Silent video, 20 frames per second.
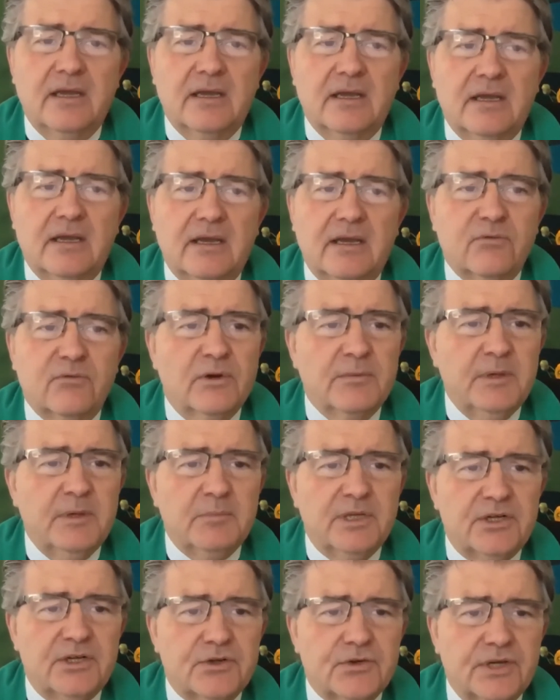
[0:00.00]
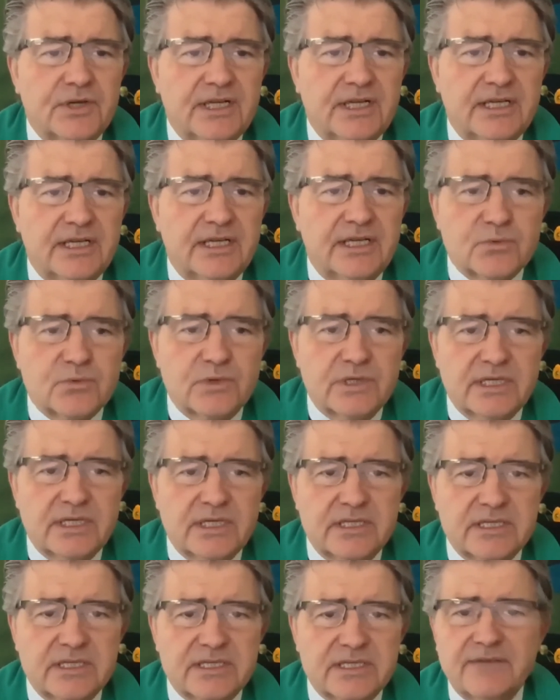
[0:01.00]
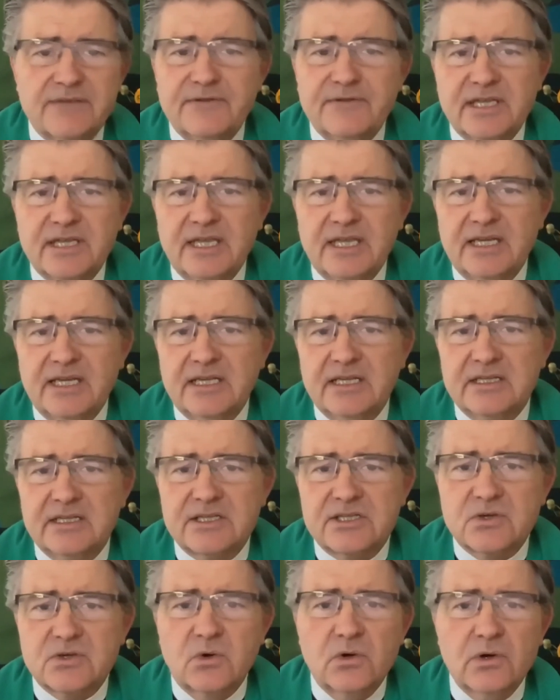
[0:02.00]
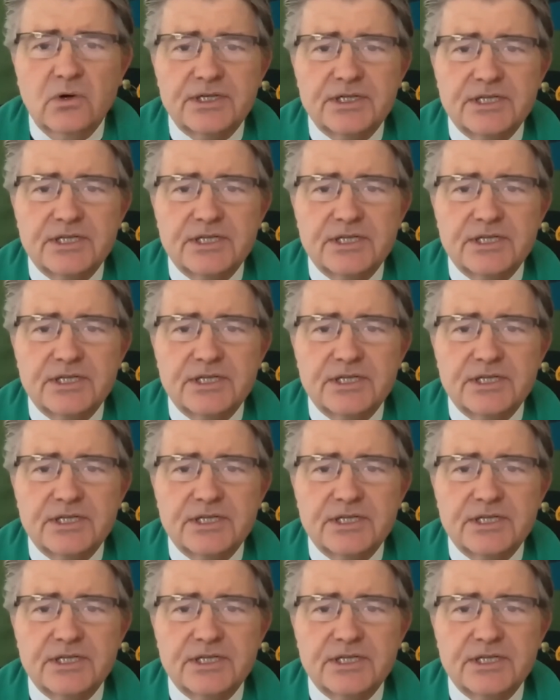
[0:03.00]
Have women been treated as weeds, suffocating and scorched